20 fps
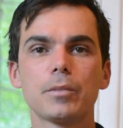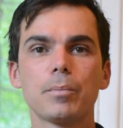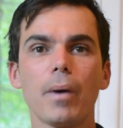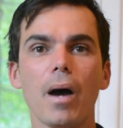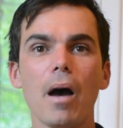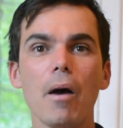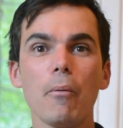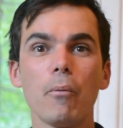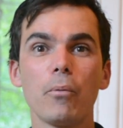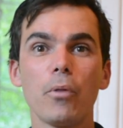
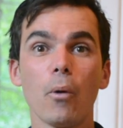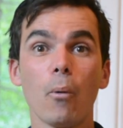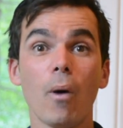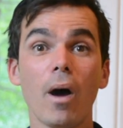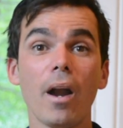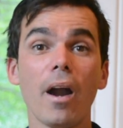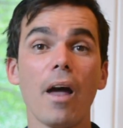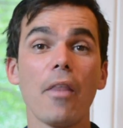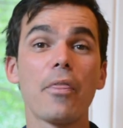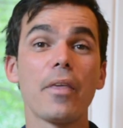But the
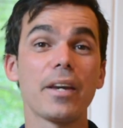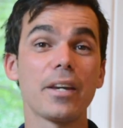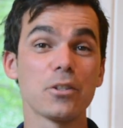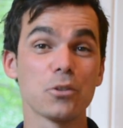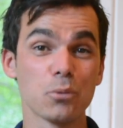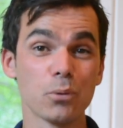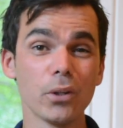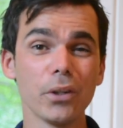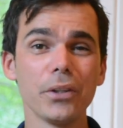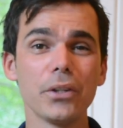one I think is
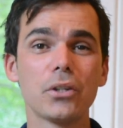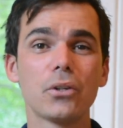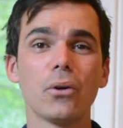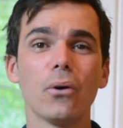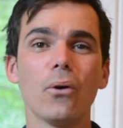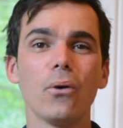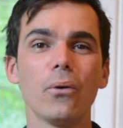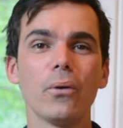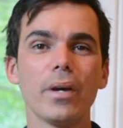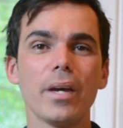really
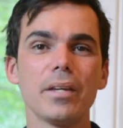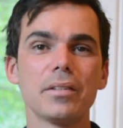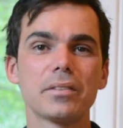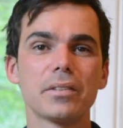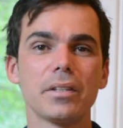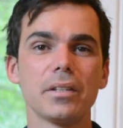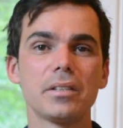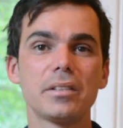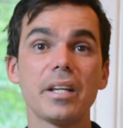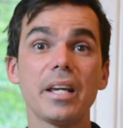cool is
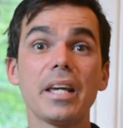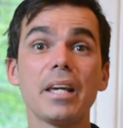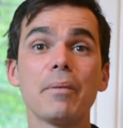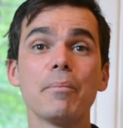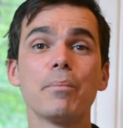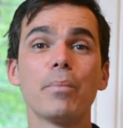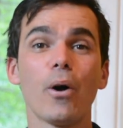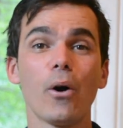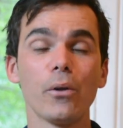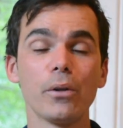the
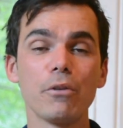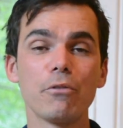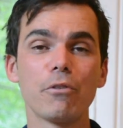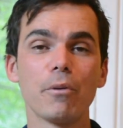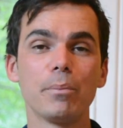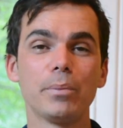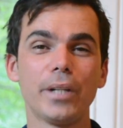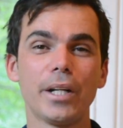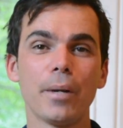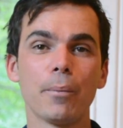Team Boly for
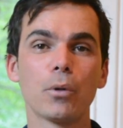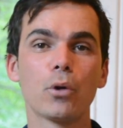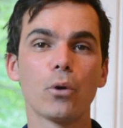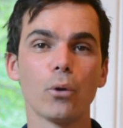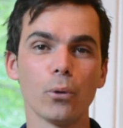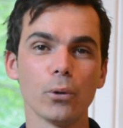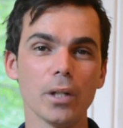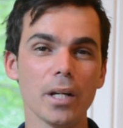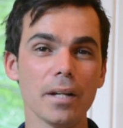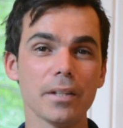Blenheim
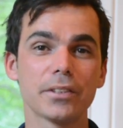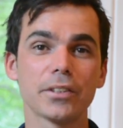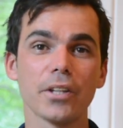cooler.